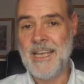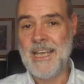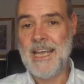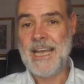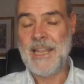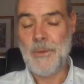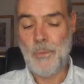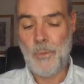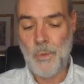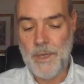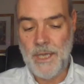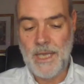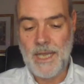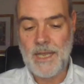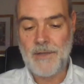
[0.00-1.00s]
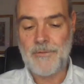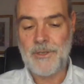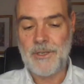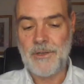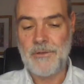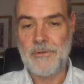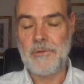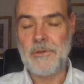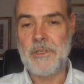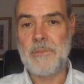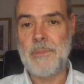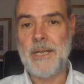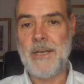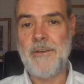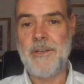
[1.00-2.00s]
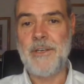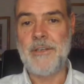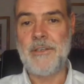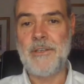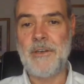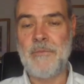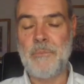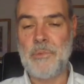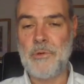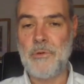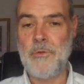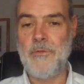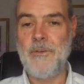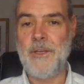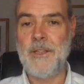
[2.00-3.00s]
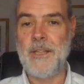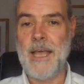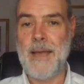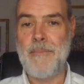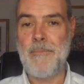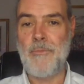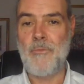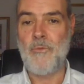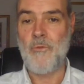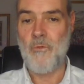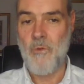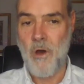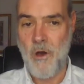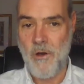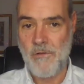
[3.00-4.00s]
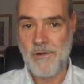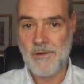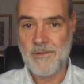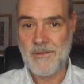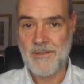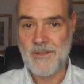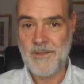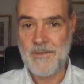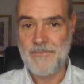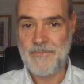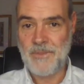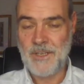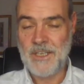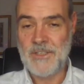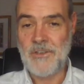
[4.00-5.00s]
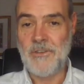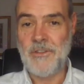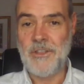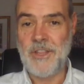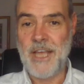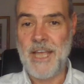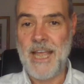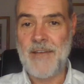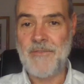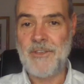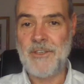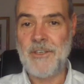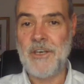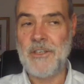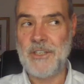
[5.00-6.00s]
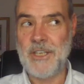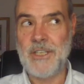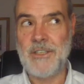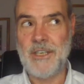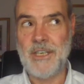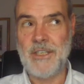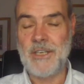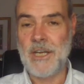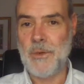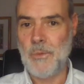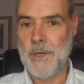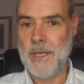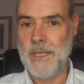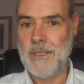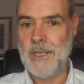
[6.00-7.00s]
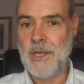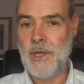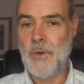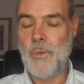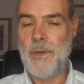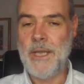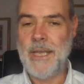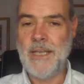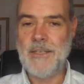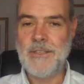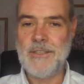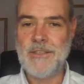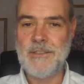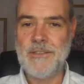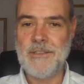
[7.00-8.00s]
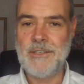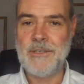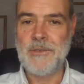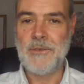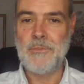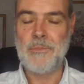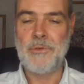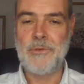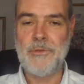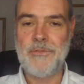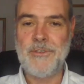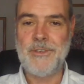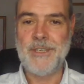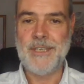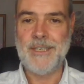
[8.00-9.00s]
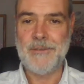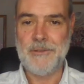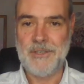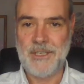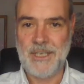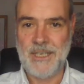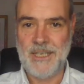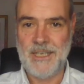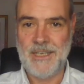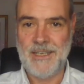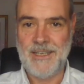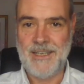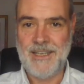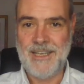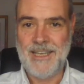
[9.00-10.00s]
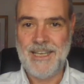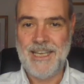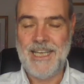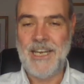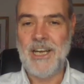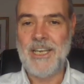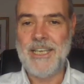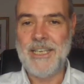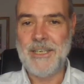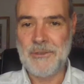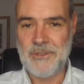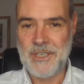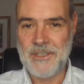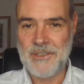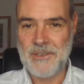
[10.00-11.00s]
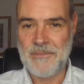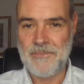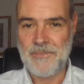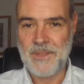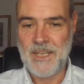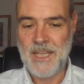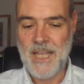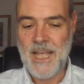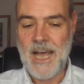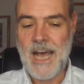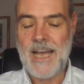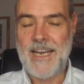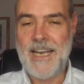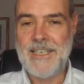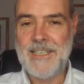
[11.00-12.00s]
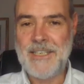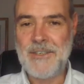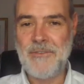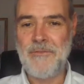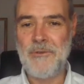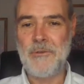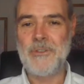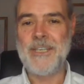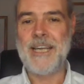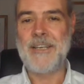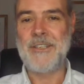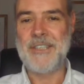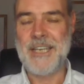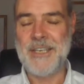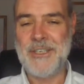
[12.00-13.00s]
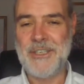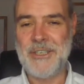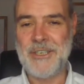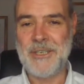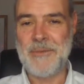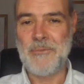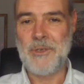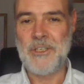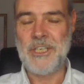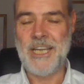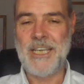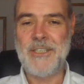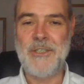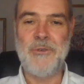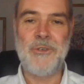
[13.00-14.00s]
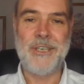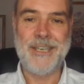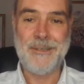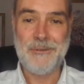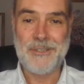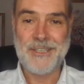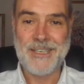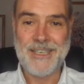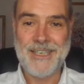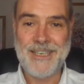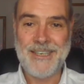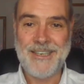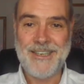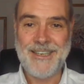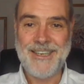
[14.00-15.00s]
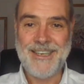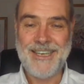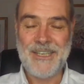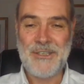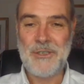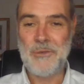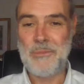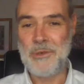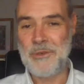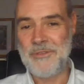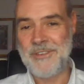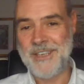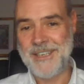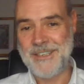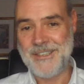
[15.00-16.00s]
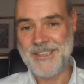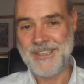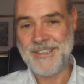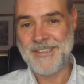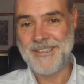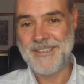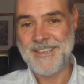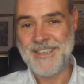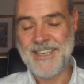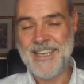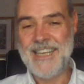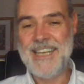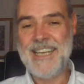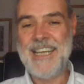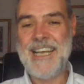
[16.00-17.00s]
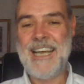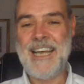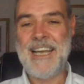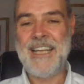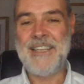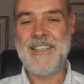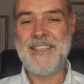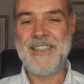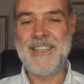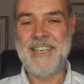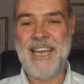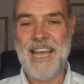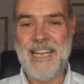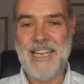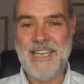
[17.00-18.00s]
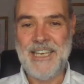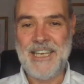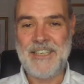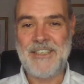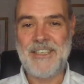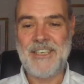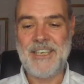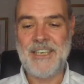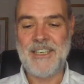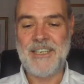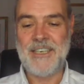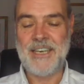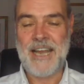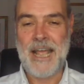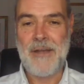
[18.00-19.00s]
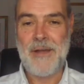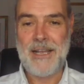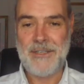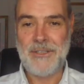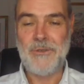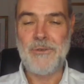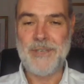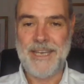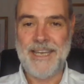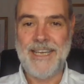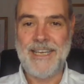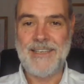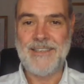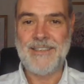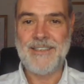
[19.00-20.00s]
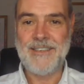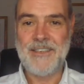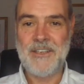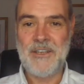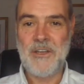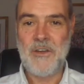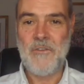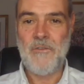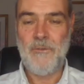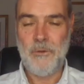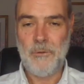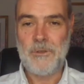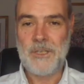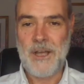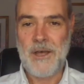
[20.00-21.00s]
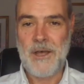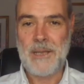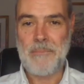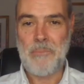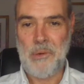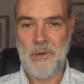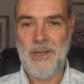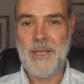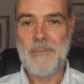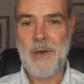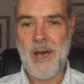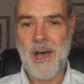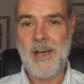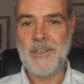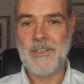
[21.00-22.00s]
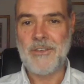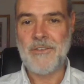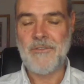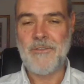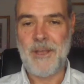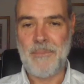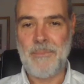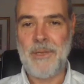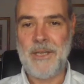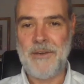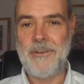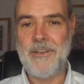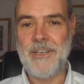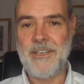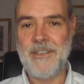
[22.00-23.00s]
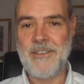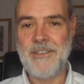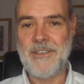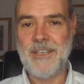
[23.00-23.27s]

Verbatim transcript: And then we have to go through this period of proving them wrong. It's not that they have to, you know, it's, it's, it's kind of weird. We're innocent until proven guilty Absolutely. in our legal system, yep. unless there's a false accusation, in which case you're guilty until proven innocent. And the alienator now has your kid full time, pretty much for a period.